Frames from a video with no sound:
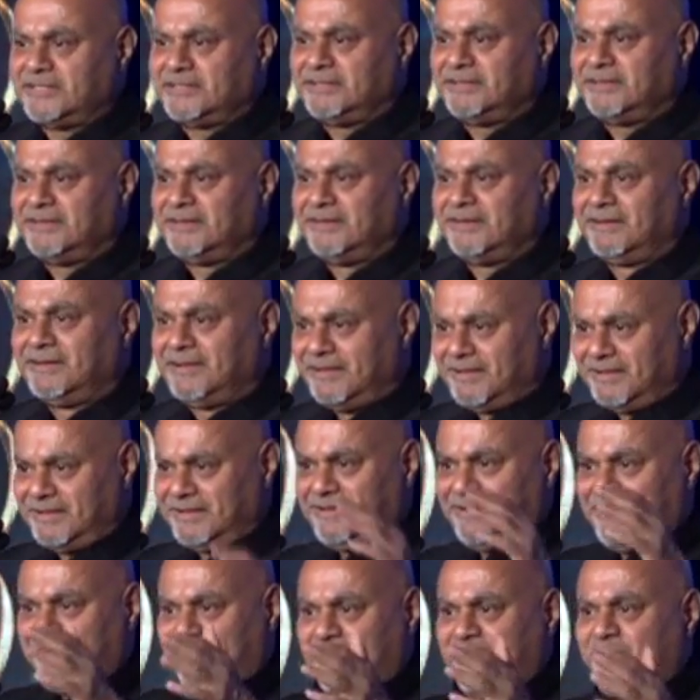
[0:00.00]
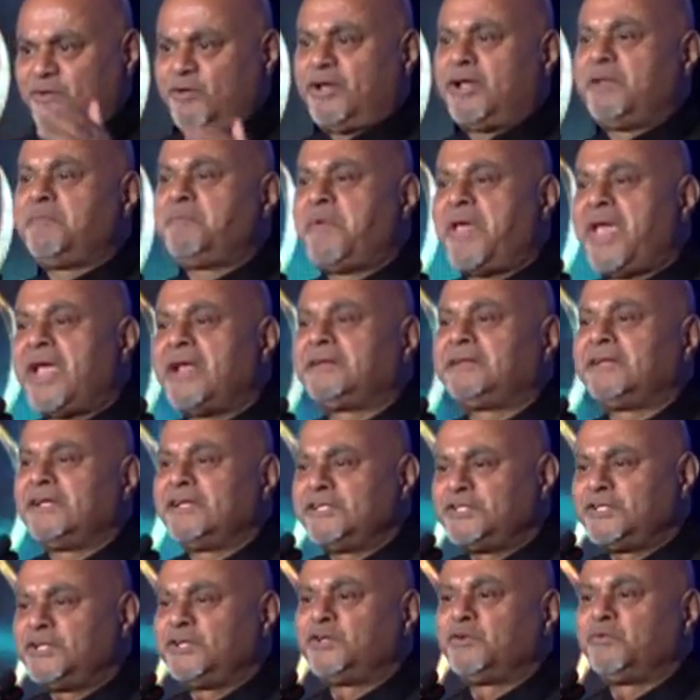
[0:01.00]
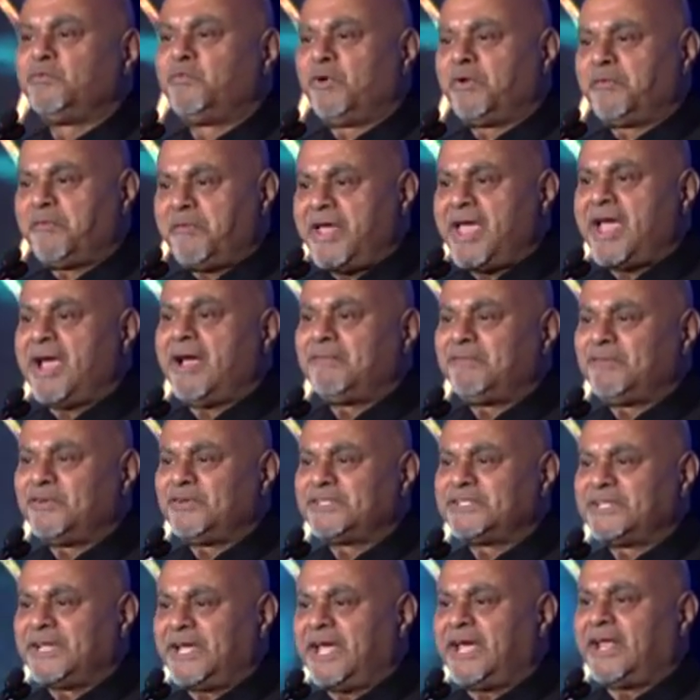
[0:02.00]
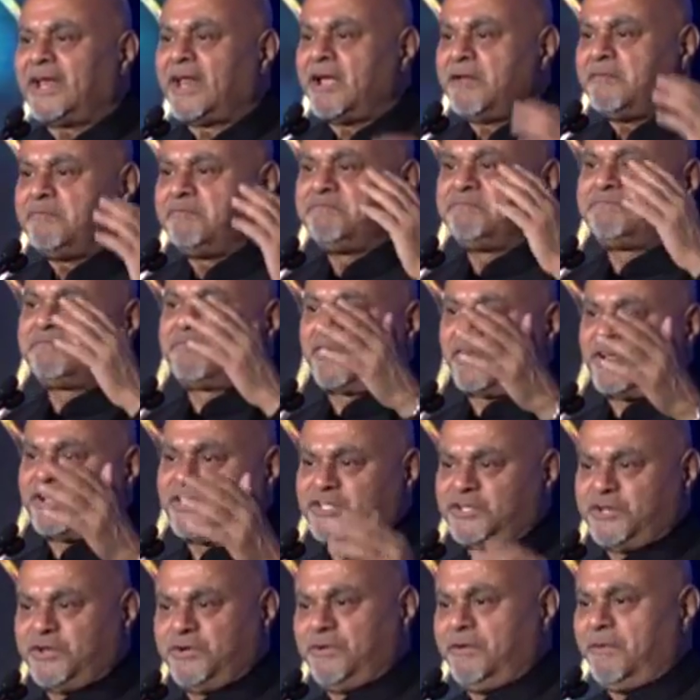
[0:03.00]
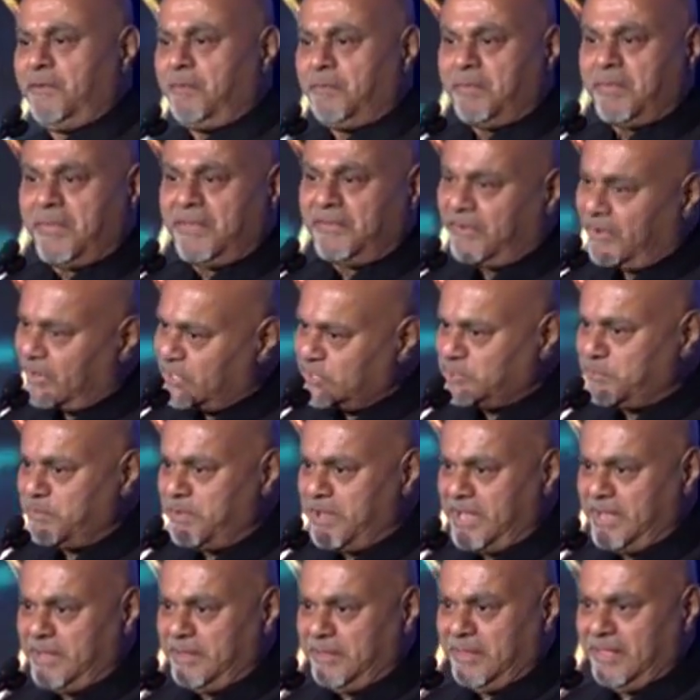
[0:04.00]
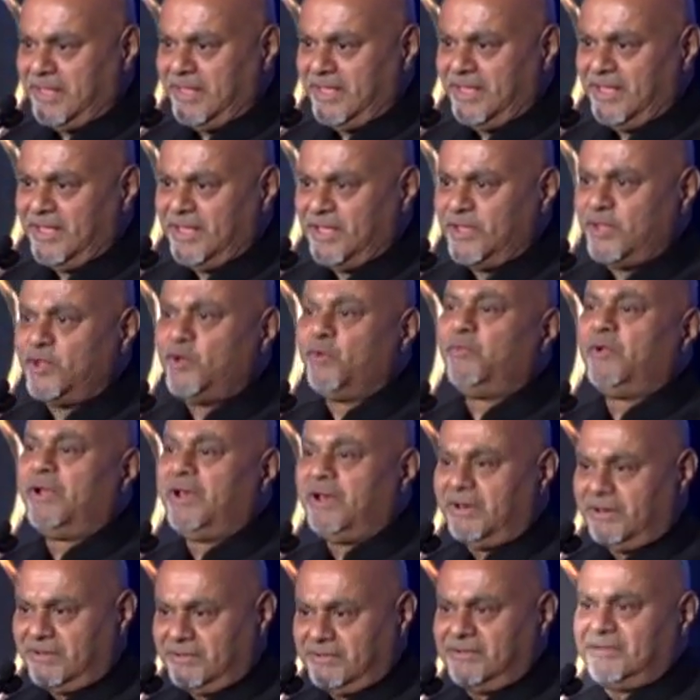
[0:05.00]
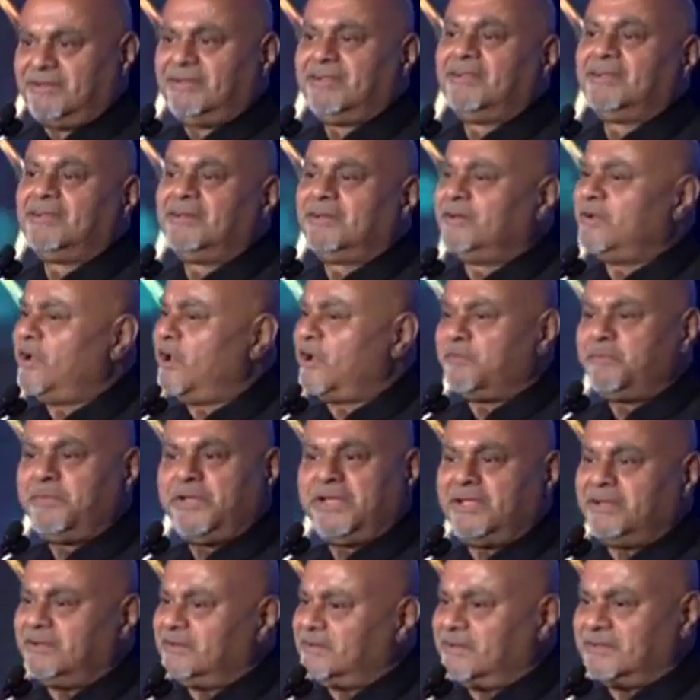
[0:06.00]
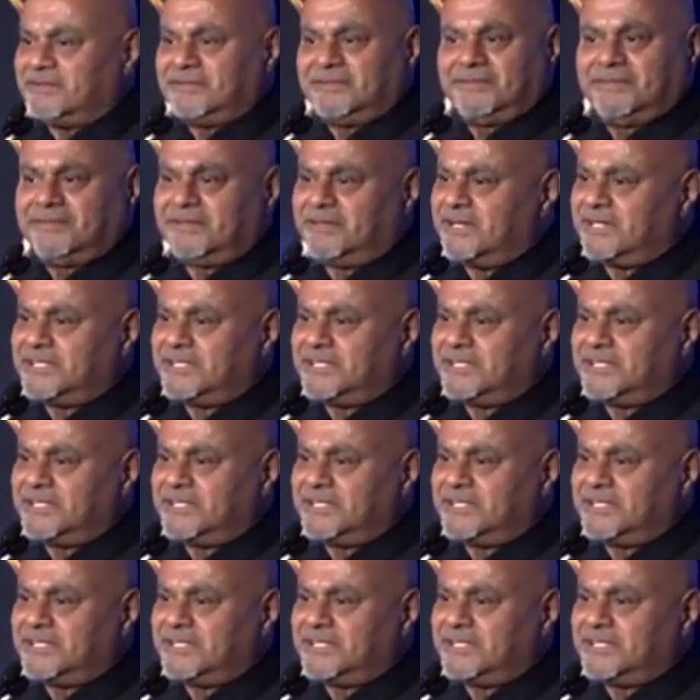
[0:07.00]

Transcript: You can pay attention to what we have to say, and I trust you. Trust me, you will not be dissatisfied.